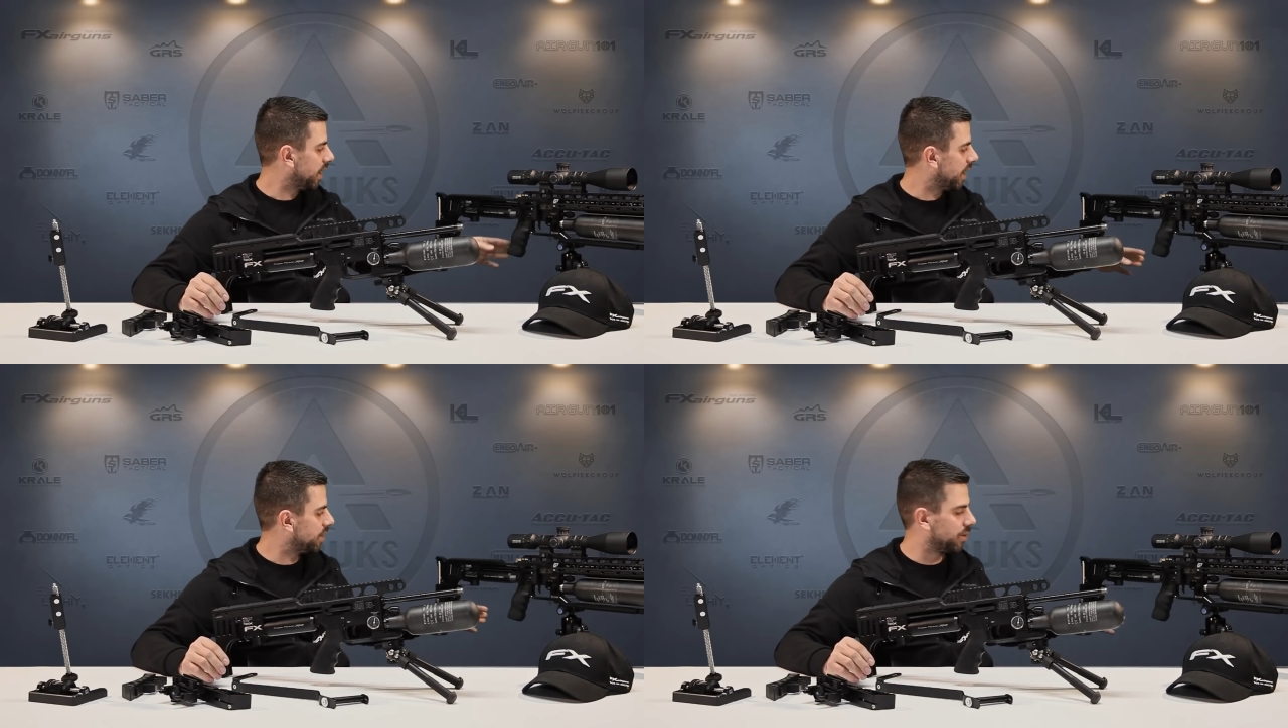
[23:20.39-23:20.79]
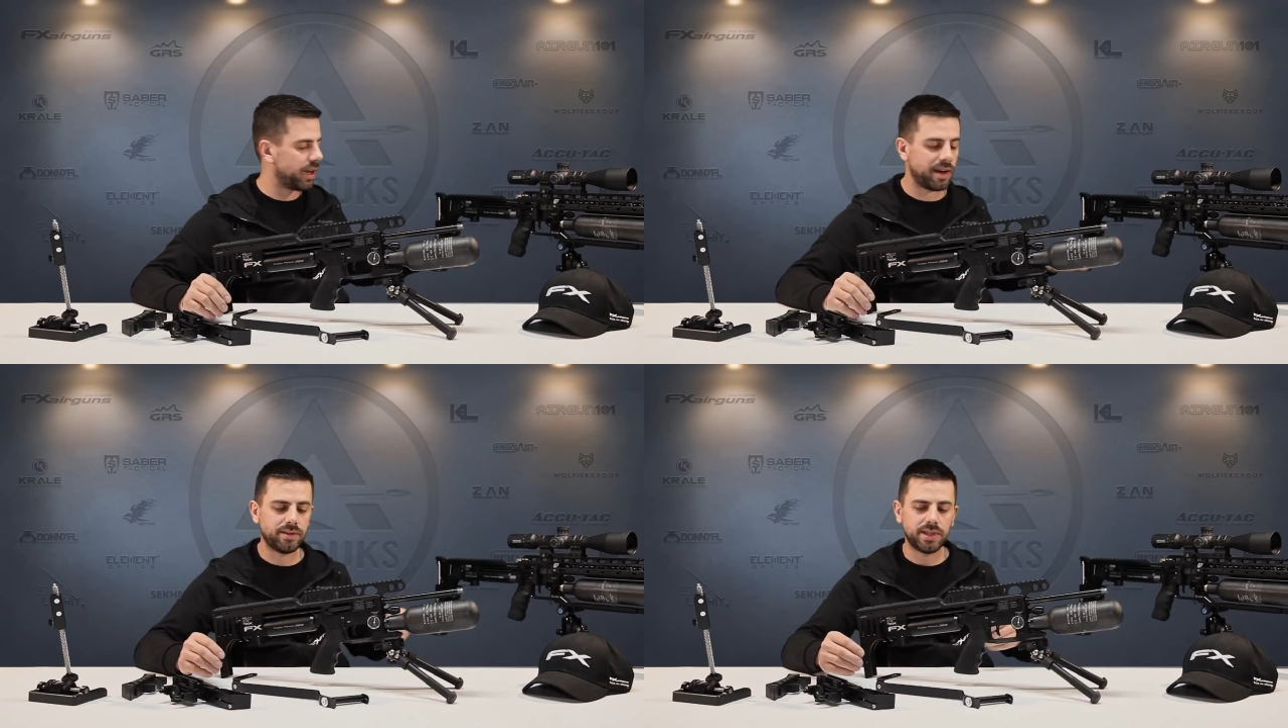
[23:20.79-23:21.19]
and don't
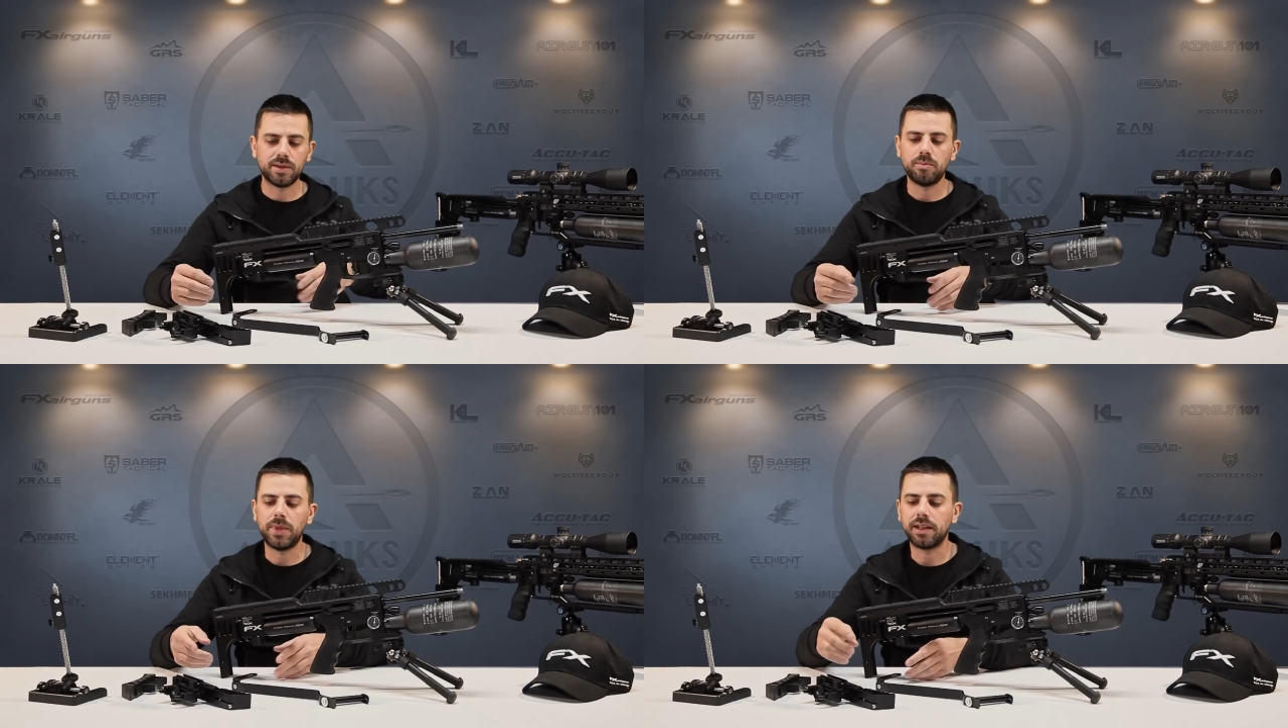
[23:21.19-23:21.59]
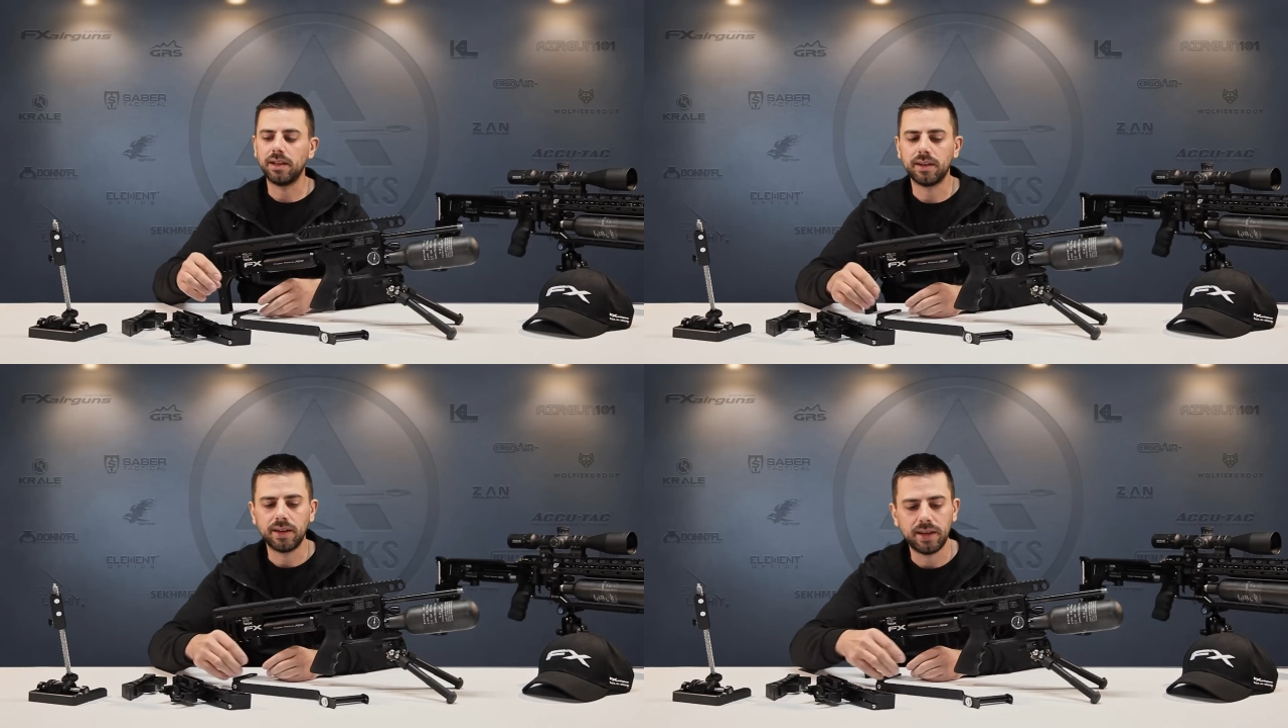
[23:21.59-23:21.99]
have this
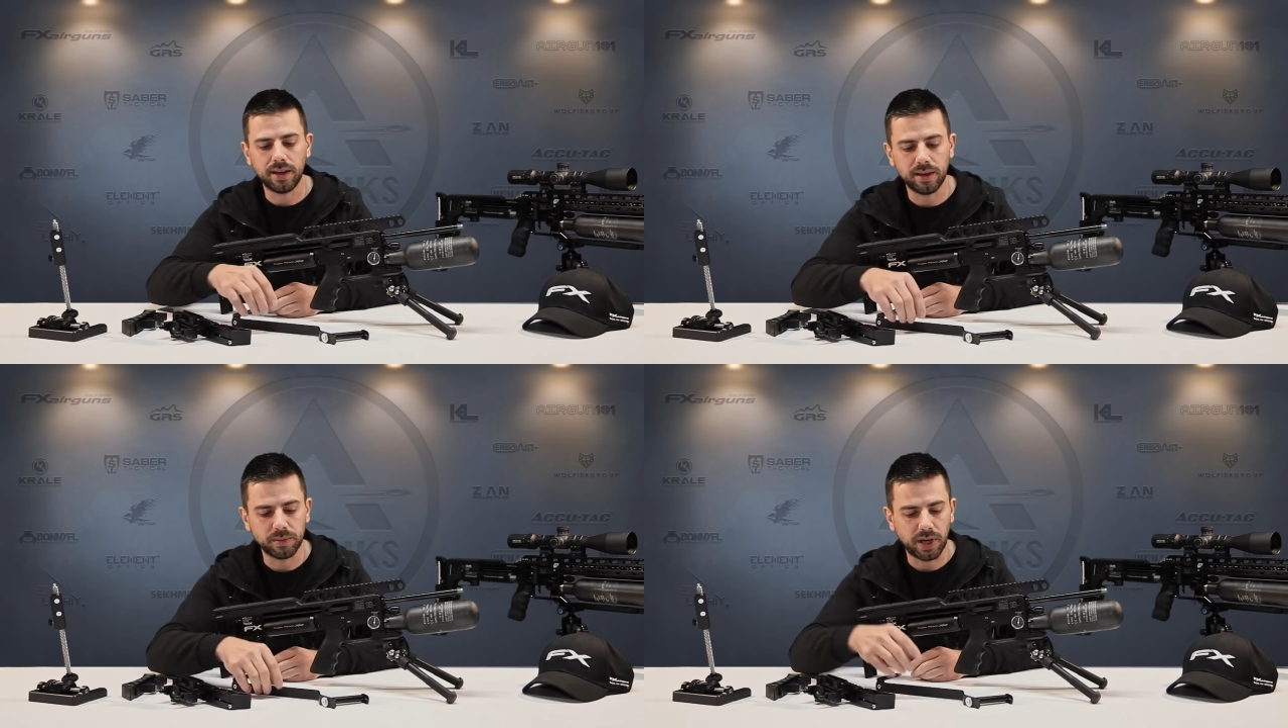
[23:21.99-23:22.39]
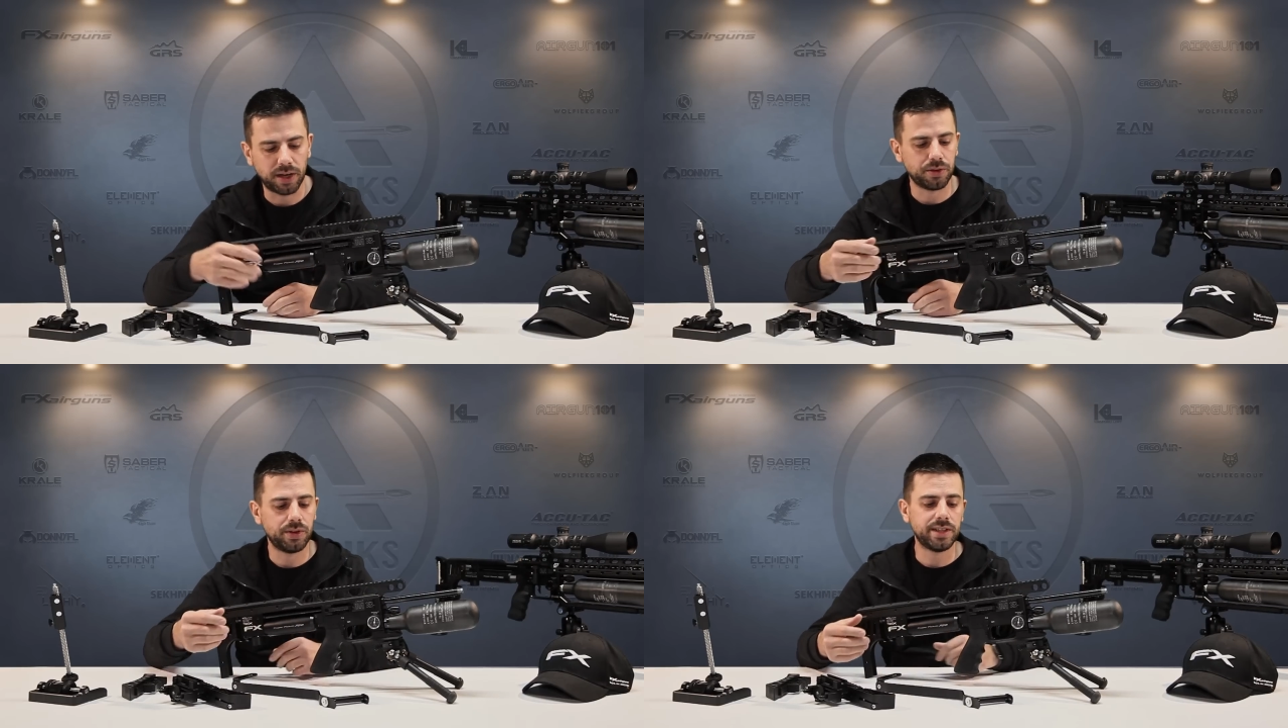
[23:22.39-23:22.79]
metal
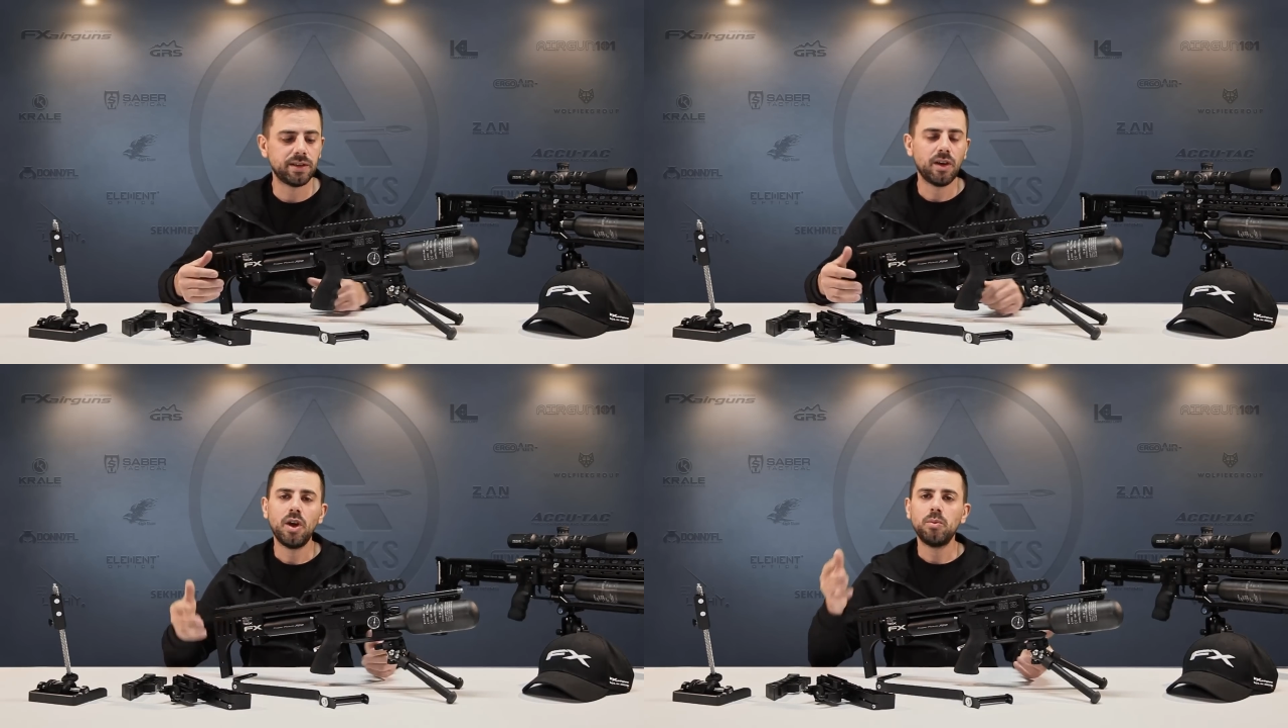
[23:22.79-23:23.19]
underneath.